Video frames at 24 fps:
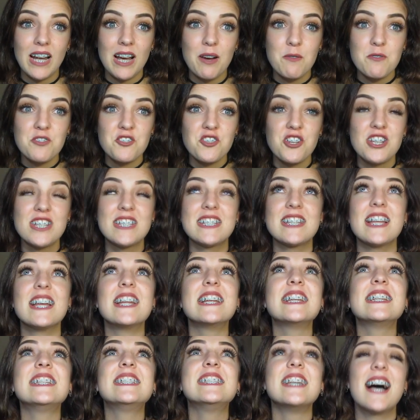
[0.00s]
I was just
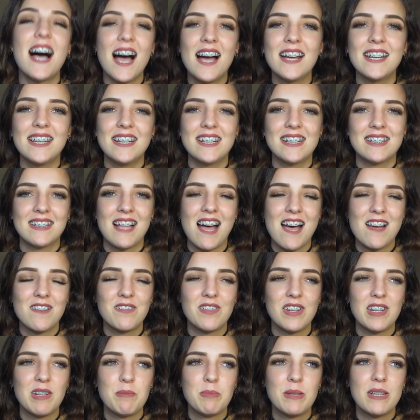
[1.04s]
dying
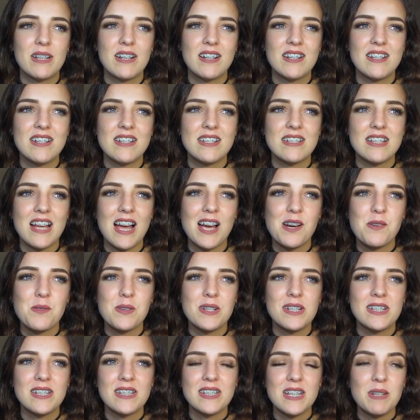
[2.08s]
laughing because I
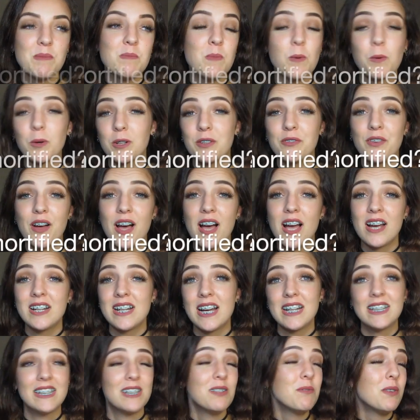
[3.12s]
was mortified.
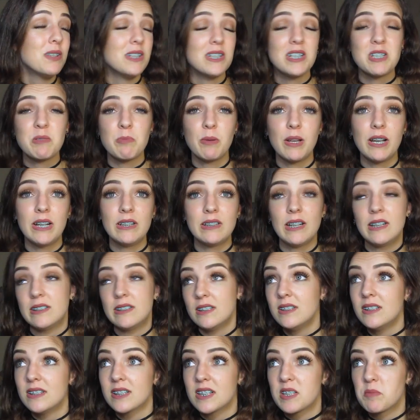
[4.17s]
I didn't want to explain. I
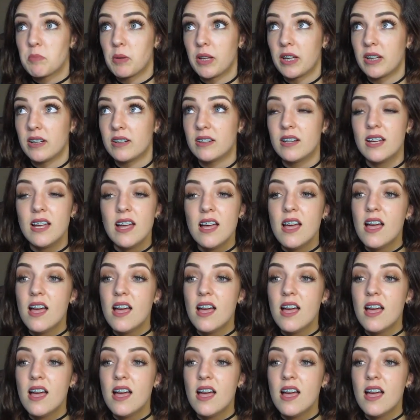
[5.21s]
didn't explain.